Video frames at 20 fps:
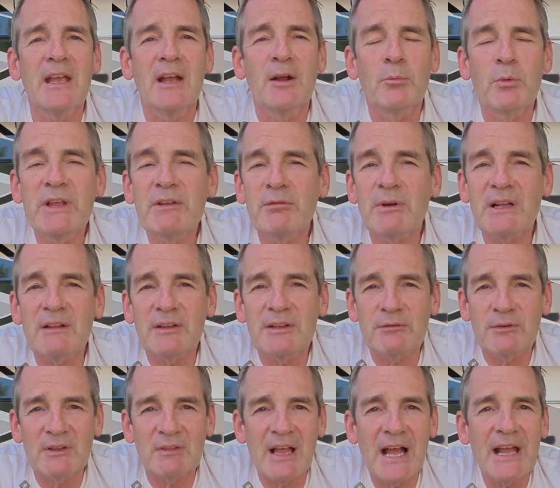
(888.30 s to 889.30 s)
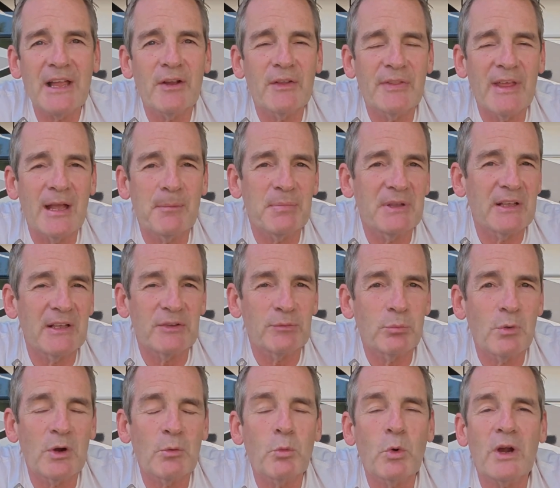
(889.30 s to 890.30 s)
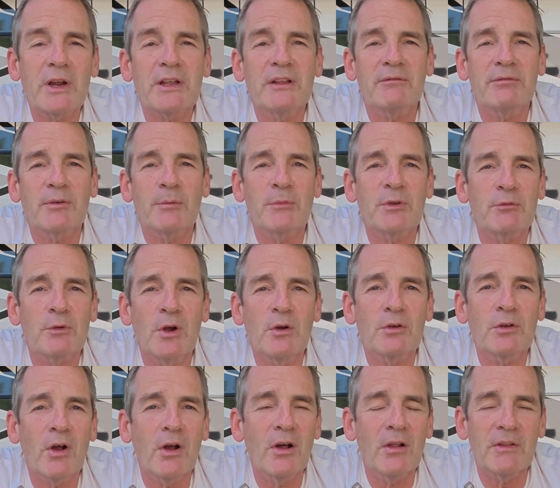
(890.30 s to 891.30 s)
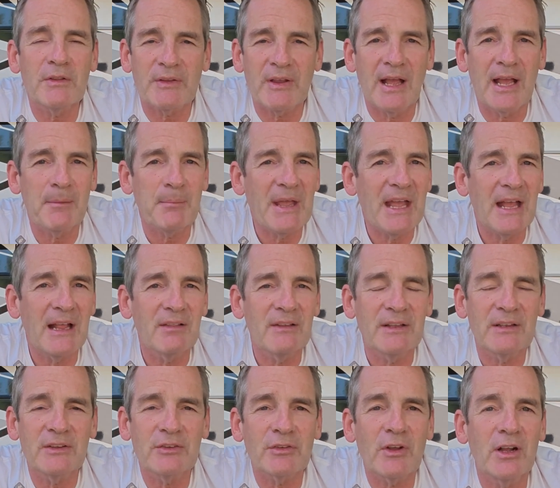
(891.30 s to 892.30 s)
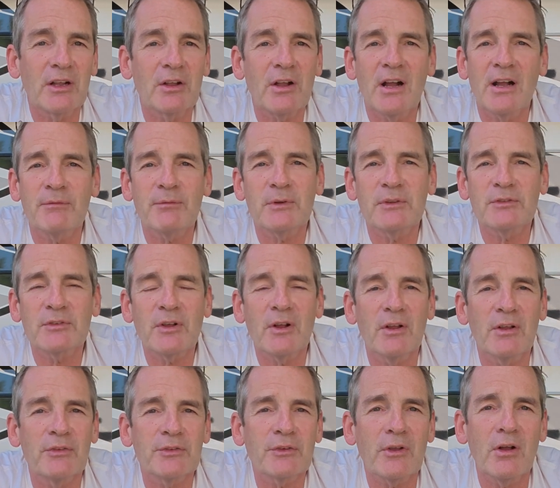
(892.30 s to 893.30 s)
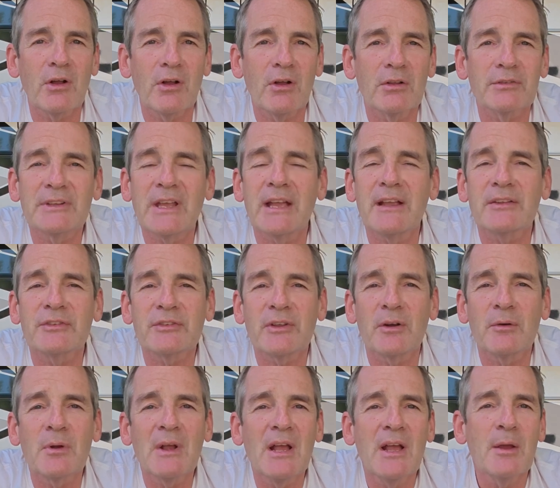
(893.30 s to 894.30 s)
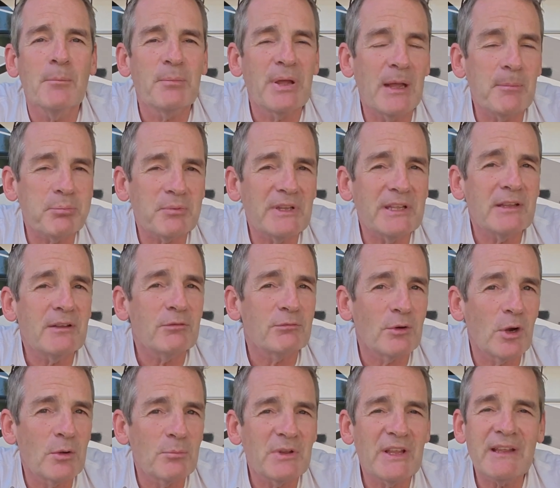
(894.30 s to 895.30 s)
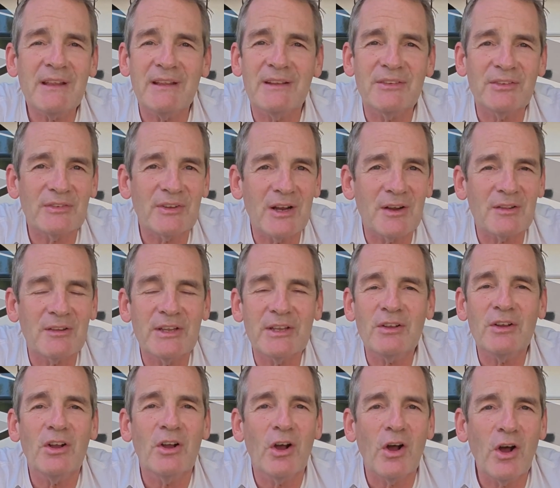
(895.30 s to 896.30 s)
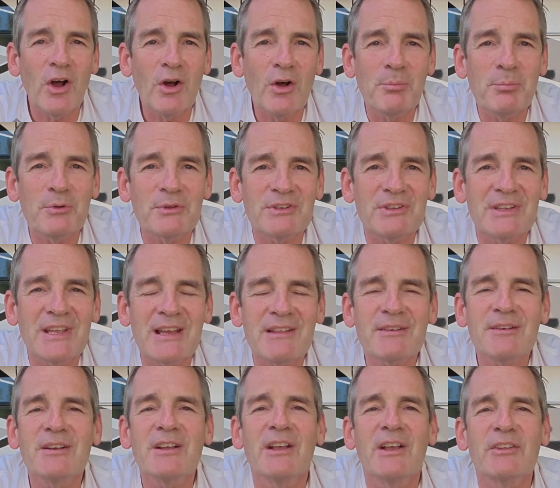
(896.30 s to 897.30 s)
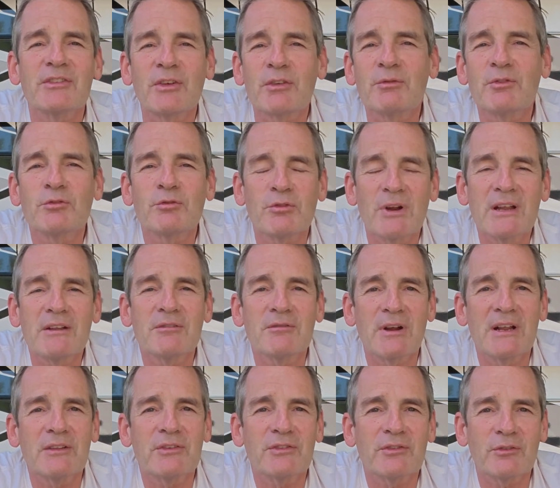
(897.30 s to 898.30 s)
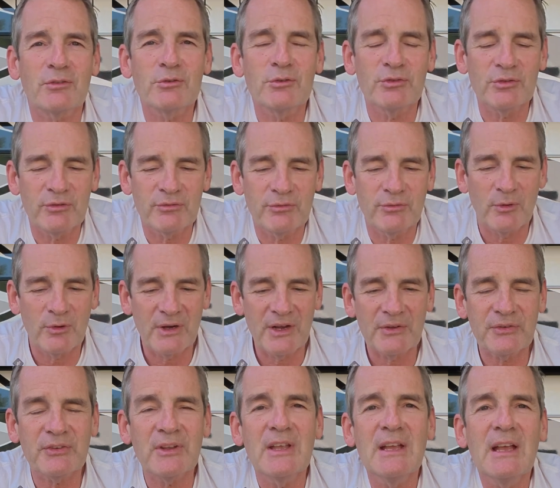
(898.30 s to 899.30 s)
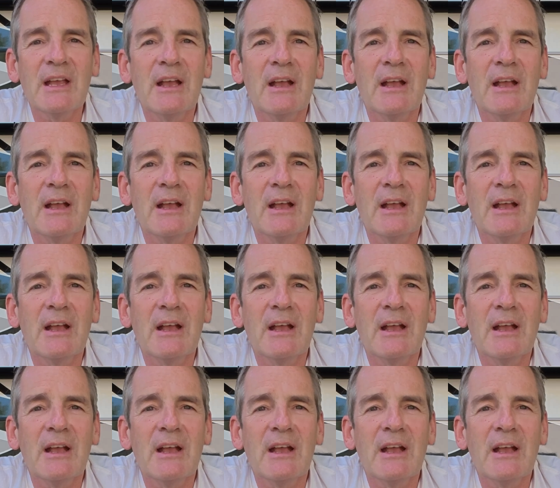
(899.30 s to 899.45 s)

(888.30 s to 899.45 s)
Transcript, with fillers: And we really rely on that because we're working from the road all the time. Ellen is on conference calls all day. So PepLink, RoamLink, and Starlink all put together is a great, great solution for us.